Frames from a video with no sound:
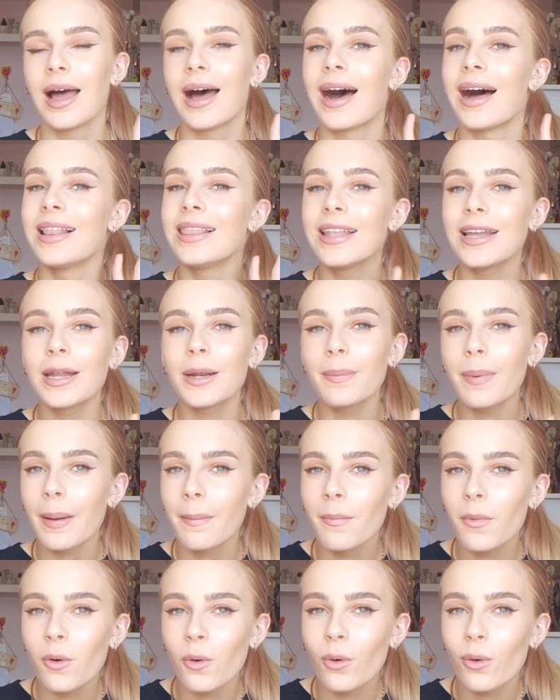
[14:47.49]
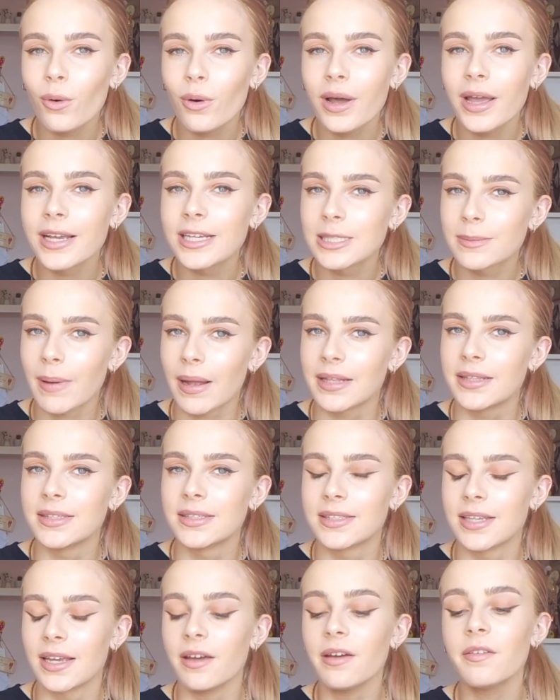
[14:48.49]
A little bit more
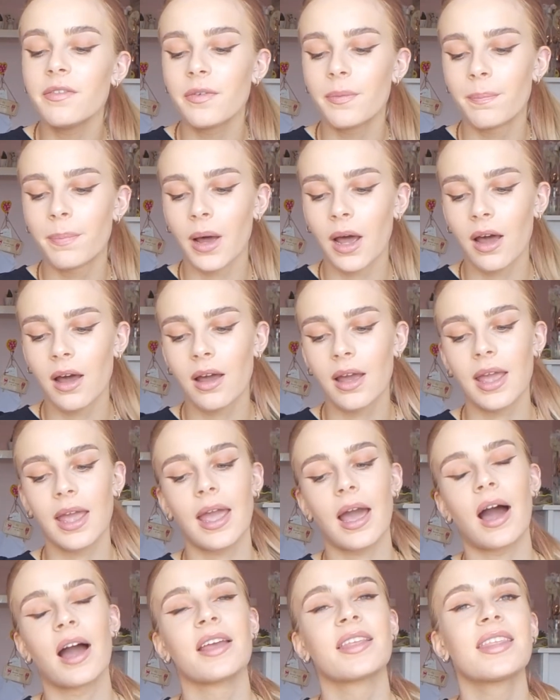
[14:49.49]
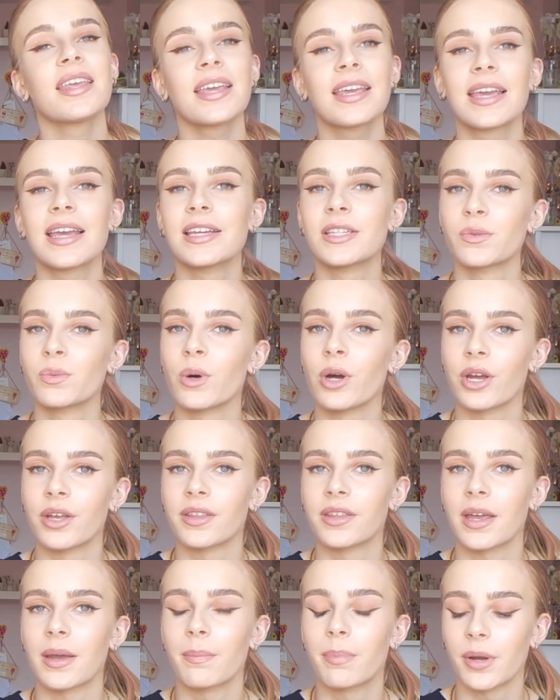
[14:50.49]
expensive, but I think it is
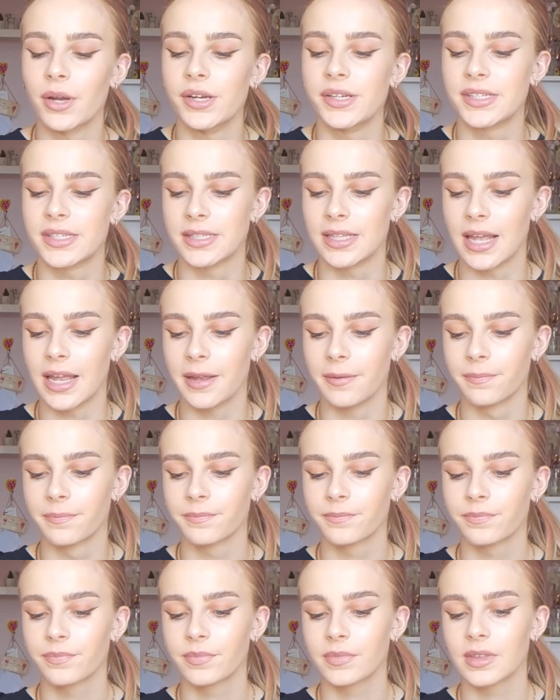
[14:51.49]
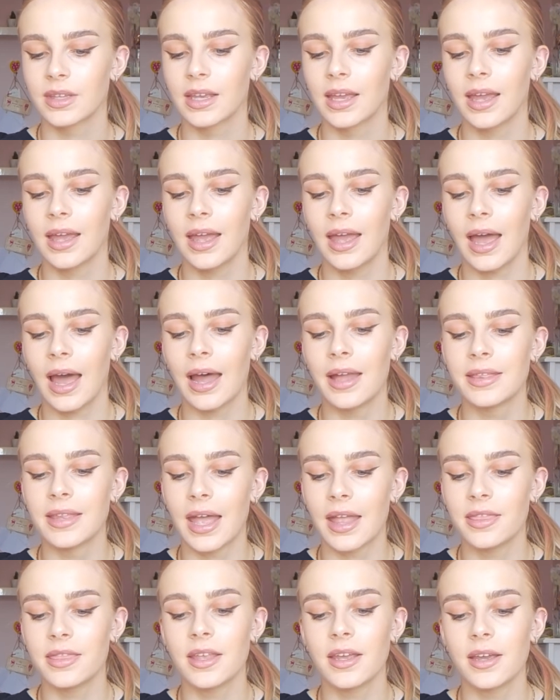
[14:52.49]
worth it personally. and
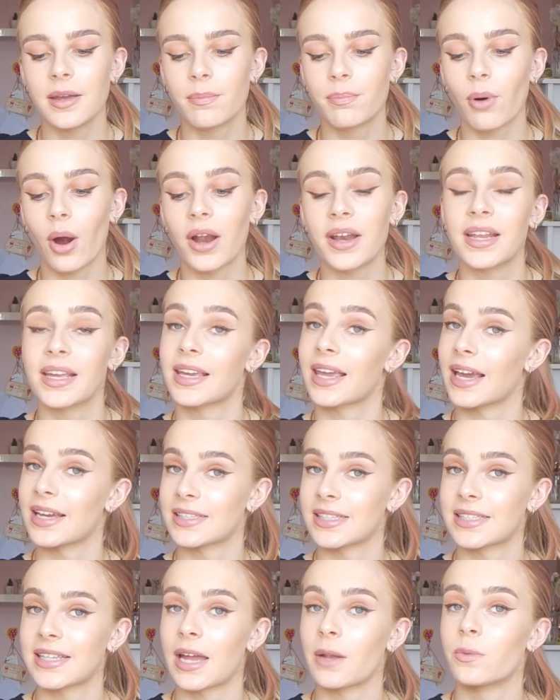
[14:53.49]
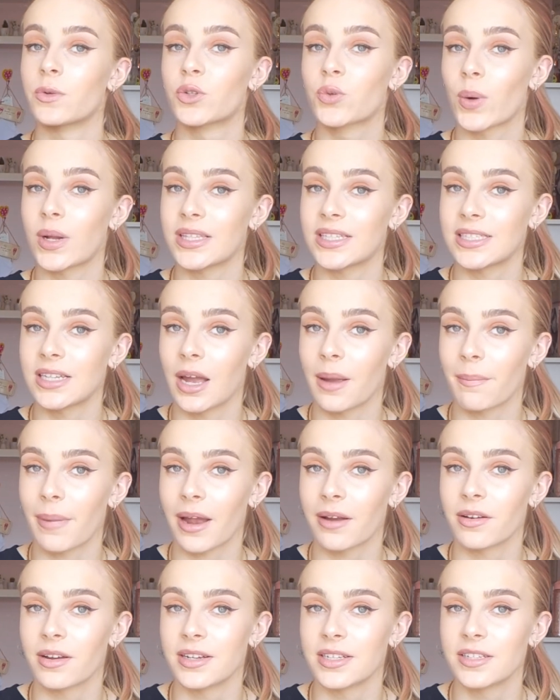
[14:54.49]
then the brightening kit, as I said, was
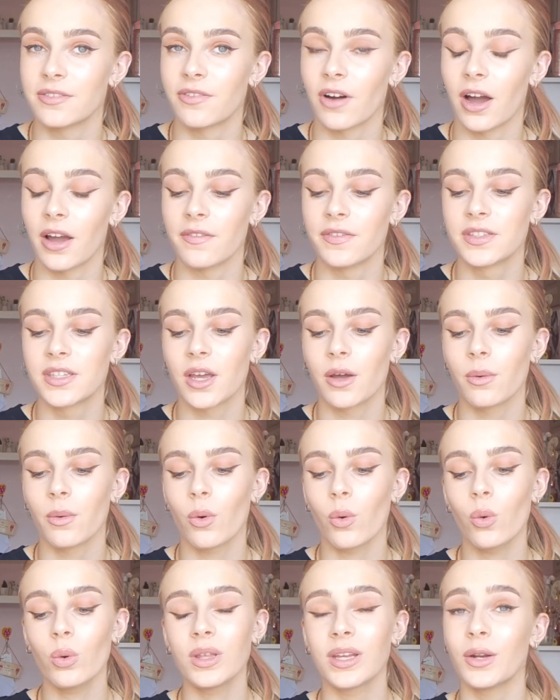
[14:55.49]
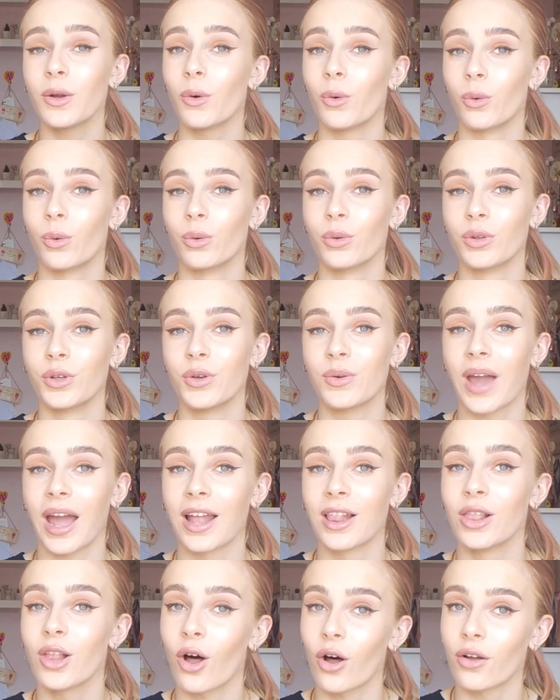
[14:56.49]
£29.95. So all in all, you get
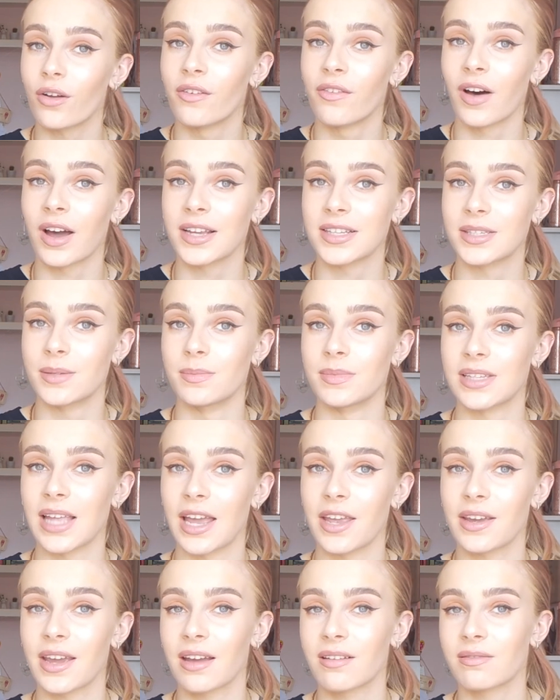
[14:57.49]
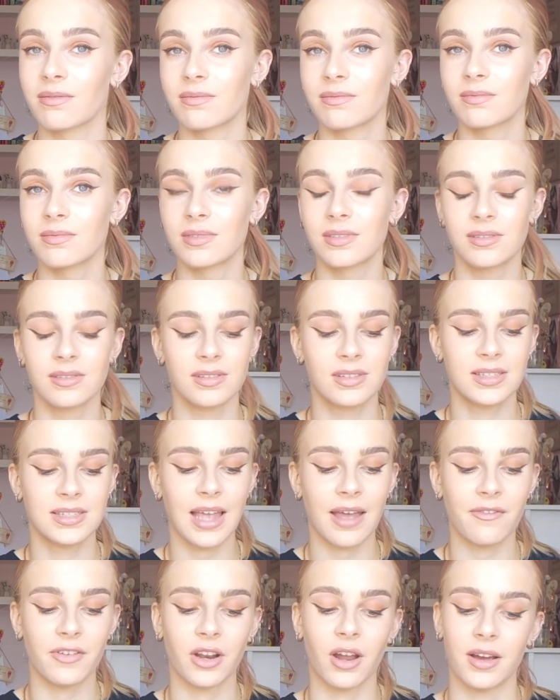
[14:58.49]
a lot of items there. You get
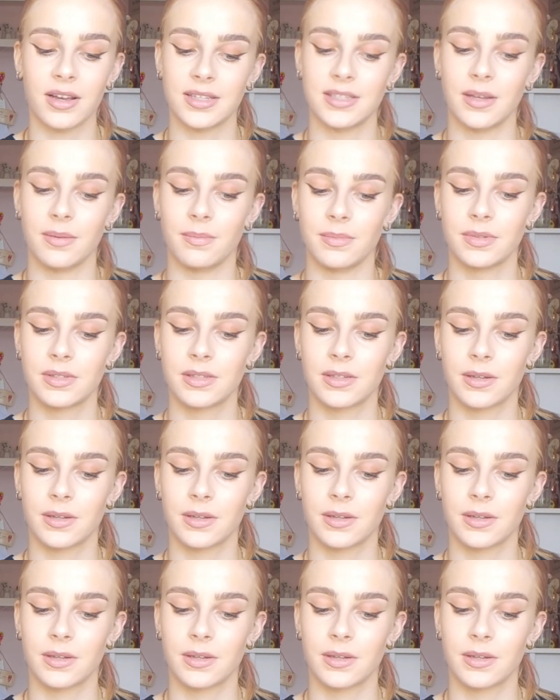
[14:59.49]
7 items.